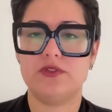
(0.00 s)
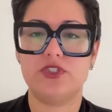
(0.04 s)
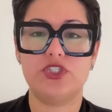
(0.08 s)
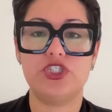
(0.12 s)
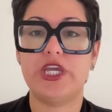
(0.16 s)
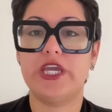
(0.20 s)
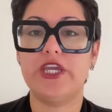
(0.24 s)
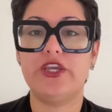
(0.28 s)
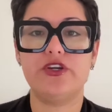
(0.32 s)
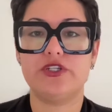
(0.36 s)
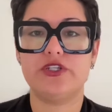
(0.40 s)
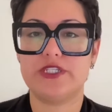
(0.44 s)

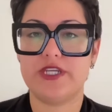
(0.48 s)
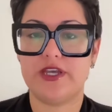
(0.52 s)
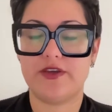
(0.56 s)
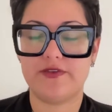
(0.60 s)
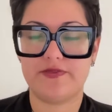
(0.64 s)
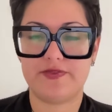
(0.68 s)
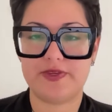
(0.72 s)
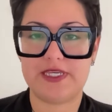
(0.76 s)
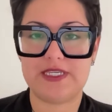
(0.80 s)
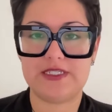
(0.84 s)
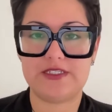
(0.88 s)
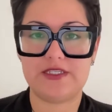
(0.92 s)
check yourself
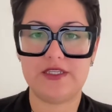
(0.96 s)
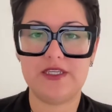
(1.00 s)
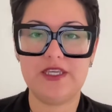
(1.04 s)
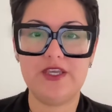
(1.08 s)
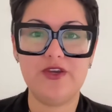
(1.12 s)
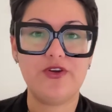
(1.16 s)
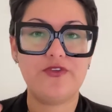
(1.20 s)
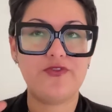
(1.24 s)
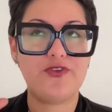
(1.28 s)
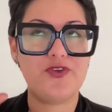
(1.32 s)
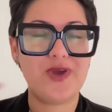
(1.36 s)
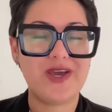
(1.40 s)
easily, or
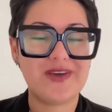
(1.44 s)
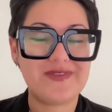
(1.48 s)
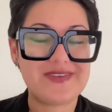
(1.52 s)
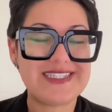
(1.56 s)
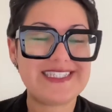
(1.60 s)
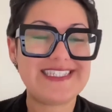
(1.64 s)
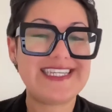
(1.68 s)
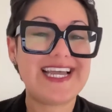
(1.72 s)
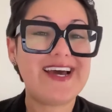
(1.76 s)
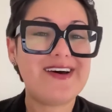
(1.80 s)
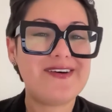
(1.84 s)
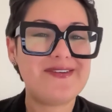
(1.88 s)
if you have a
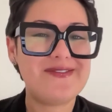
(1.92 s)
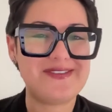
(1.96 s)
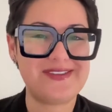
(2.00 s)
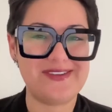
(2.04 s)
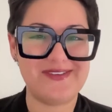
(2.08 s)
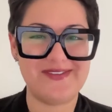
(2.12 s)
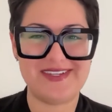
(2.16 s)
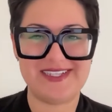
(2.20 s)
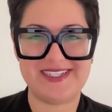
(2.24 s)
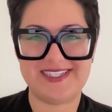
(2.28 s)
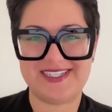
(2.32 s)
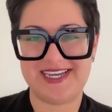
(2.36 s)
doubt, you
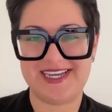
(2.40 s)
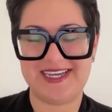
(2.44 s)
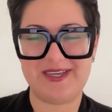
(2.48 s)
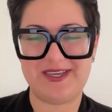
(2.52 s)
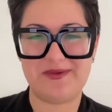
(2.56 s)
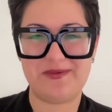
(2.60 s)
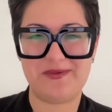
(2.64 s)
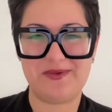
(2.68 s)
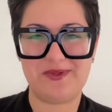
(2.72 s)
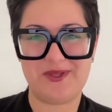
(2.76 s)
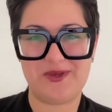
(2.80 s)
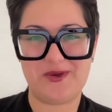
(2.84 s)
can check it
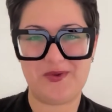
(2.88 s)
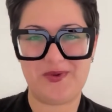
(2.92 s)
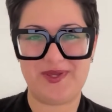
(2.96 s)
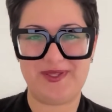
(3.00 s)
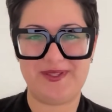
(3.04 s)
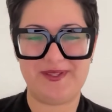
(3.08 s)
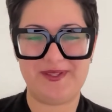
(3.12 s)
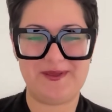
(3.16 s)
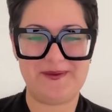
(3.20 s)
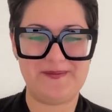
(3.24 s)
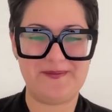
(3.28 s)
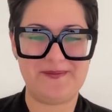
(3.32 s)
really
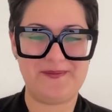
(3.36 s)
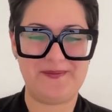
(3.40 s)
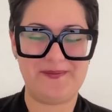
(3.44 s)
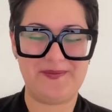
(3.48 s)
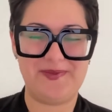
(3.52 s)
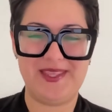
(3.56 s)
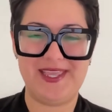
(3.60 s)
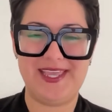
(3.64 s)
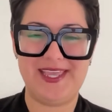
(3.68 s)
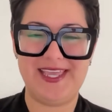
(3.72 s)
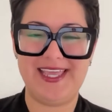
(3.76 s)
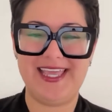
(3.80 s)
quickly.
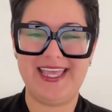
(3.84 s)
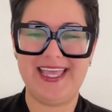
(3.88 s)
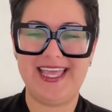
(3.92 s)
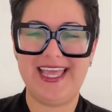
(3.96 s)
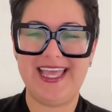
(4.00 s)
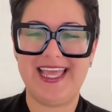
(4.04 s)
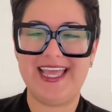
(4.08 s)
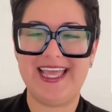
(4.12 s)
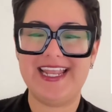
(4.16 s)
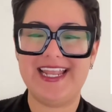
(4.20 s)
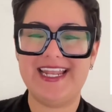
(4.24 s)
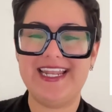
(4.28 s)

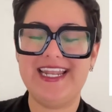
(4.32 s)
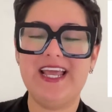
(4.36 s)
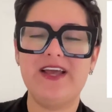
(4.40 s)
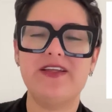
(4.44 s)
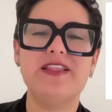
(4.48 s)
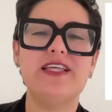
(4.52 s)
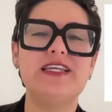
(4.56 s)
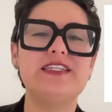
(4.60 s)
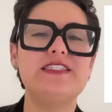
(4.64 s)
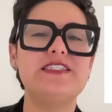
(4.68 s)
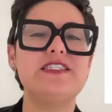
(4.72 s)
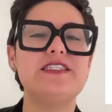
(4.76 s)
Now
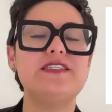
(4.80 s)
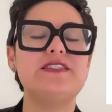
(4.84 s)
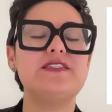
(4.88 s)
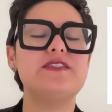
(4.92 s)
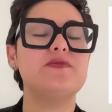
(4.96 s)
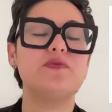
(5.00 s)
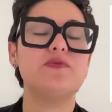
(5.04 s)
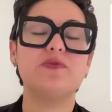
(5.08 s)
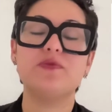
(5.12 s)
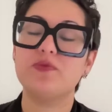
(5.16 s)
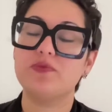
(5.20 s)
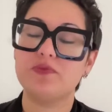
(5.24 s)
let's
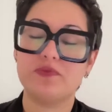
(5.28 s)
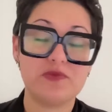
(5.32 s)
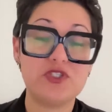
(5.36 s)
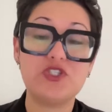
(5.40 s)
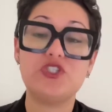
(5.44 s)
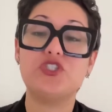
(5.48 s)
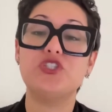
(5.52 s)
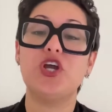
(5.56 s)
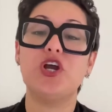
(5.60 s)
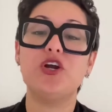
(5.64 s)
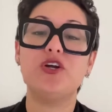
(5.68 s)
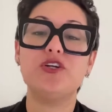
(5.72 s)

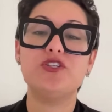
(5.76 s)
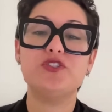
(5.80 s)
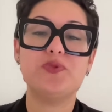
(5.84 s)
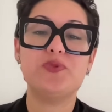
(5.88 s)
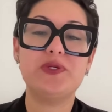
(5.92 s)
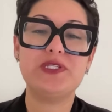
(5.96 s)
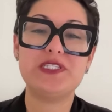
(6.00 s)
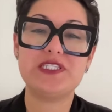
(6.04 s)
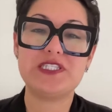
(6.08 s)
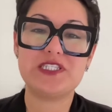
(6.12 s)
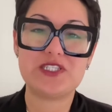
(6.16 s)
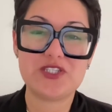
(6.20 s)
start
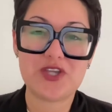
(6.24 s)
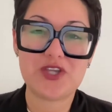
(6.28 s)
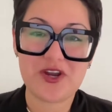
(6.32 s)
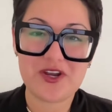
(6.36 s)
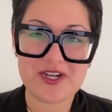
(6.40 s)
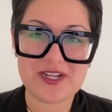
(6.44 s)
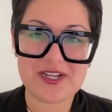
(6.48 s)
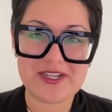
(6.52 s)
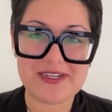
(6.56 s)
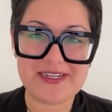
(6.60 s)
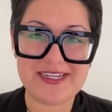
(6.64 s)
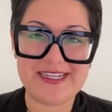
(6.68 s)
with
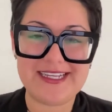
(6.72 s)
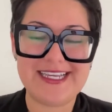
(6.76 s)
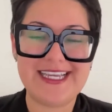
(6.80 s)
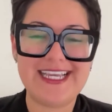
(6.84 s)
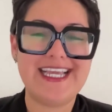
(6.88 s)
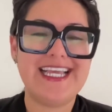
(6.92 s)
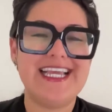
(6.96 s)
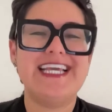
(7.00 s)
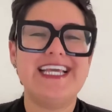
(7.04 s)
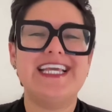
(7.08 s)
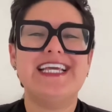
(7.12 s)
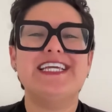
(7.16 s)
started.
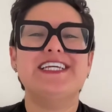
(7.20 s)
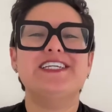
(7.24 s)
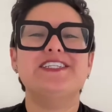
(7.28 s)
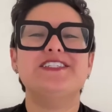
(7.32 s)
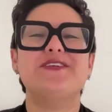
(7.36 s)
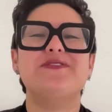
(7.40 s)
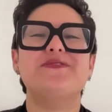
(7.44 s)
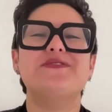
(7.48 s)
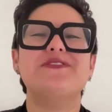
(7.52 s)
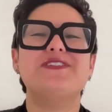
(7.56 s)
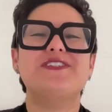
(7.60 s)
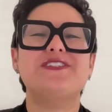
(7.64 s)

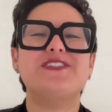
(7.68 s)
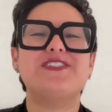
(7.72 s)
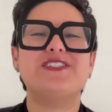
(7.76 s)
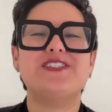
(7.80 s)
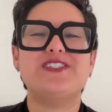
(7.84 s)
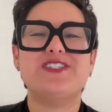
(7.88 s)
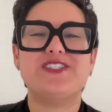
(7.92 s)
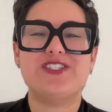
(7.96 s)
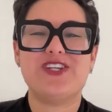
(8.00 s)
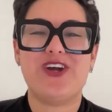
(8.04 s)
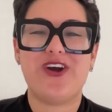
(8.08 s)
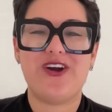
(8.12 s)
So
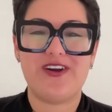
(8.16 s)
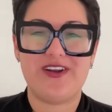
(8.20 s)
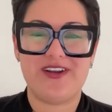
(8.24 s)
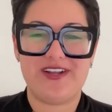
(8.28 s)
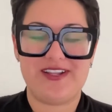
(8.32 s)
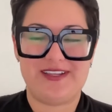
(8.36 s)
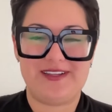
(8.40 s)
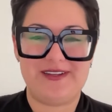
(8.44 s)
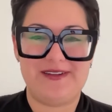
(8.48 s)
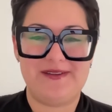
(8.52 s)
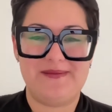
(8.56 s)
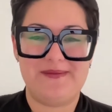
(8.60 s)

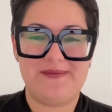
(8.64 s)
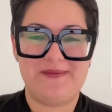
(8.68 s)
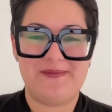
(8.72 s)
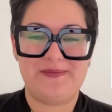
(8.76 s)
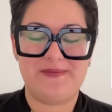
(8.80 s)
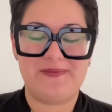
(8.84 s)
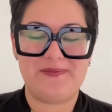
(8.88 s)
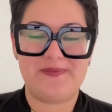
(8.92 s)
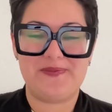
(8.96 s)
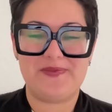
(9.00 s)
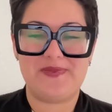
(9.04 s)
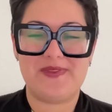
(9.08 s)
started.
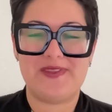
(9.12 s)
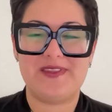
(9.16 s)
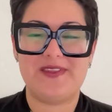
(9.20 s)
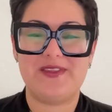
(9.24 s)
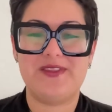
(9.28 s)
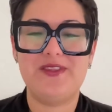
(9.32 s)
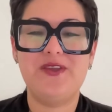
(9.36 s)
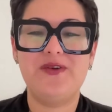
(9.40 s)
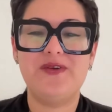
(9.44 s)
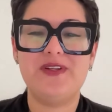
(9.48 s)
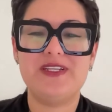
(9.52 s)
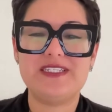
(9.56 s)

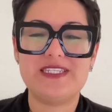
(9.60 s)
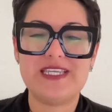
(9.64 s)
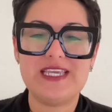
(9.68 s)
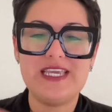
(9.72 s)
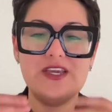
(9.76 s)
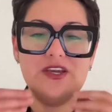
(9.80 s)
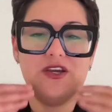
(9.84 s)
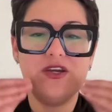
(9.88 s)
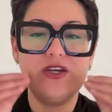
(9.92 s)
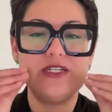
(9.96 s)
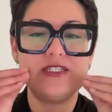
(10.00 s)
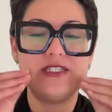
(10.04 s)
Notice
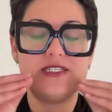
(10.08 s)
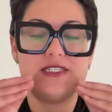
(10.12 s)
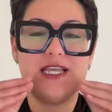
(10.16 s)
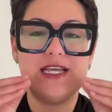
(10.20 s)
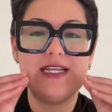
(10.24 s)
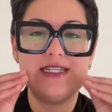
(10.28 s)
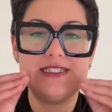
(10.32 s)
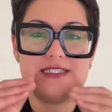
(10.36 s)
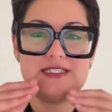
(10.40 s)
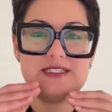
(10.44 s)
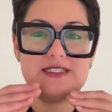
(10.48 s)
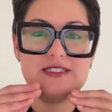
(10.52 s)
here, it's
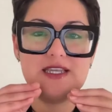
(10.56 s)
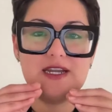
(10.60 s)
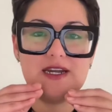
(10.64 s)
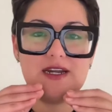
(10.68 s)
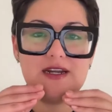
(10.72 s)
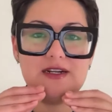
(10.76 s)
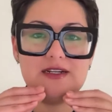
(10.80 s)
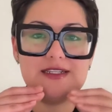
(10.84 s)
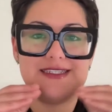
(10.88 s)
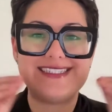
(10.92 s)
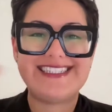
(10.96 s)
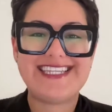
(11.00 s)
not started.